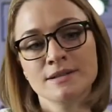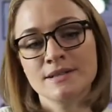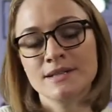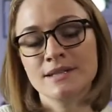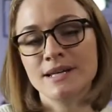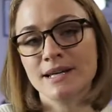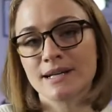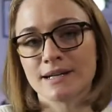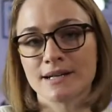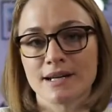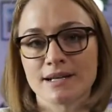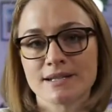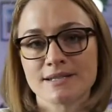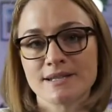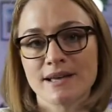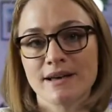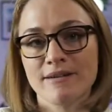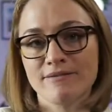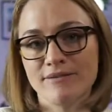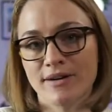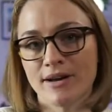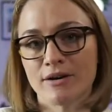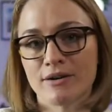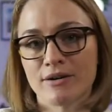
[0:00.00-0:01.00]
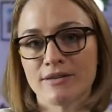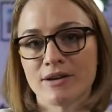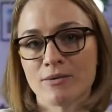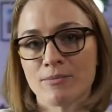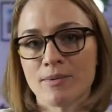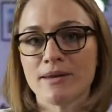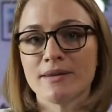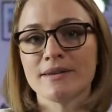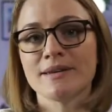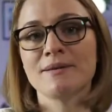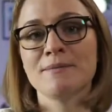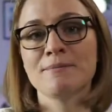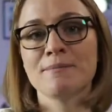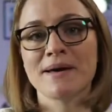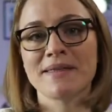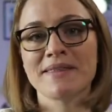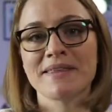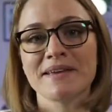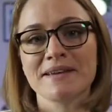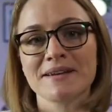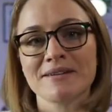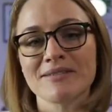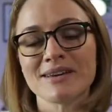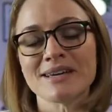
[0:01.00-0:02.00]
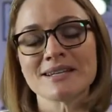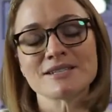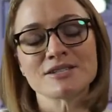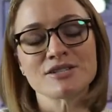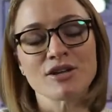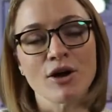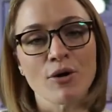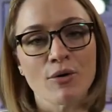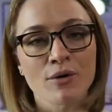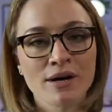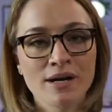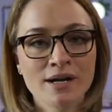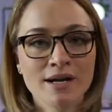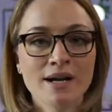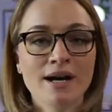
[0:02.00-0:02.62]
ignites that fire in their belly by the end of it. So